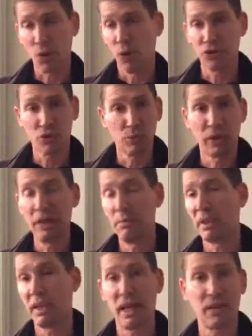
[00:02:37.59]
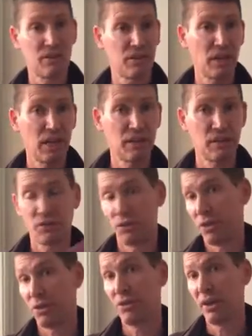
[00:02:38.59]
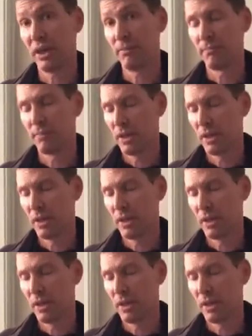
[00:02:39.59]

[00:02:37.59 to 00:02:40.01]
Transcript: Also, we limit the exercises to 3,